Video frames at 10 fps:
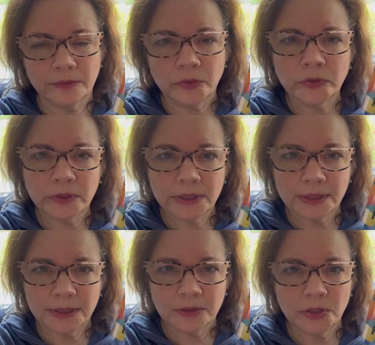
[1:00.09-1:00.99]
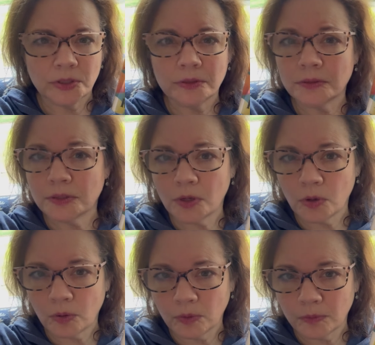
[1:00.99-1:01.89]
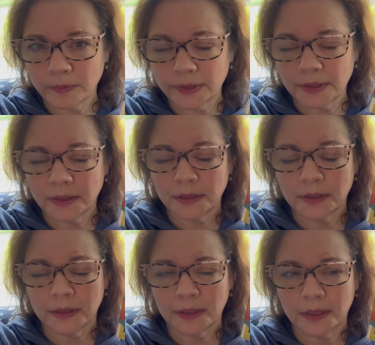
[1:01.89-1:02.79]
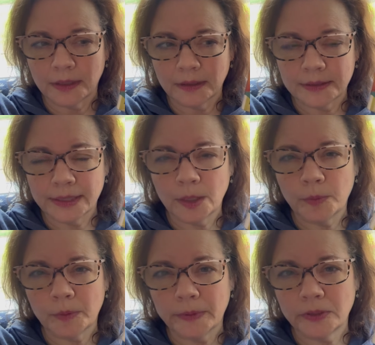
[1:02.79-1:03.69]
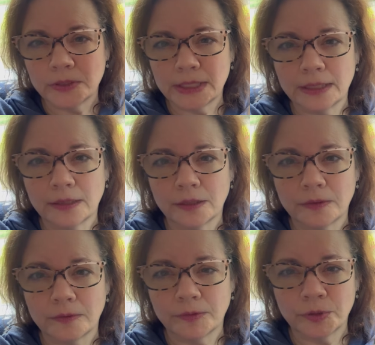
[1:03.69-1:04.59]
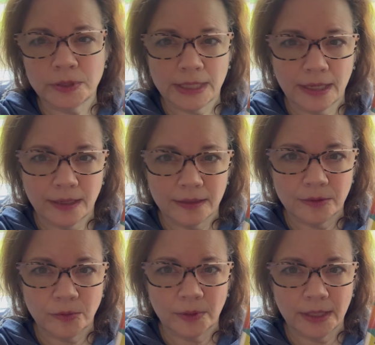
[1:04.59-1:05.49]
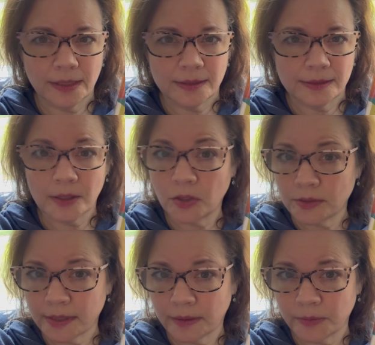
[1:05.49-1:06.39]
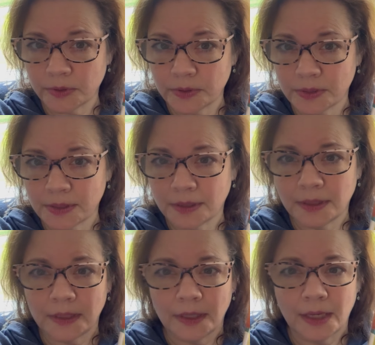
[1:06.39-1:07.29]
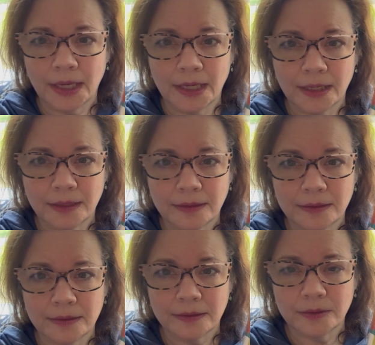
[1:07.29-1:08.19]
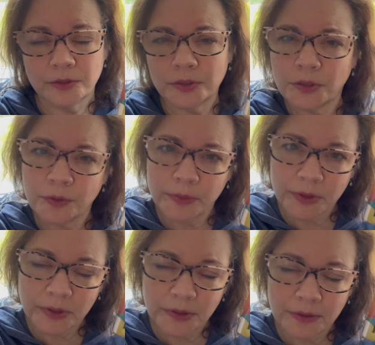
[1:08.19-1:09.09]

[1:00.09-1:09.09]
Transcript: 30, and she goes home uh, to help her mother take care of her dad who has Alzheimer's. And there's humor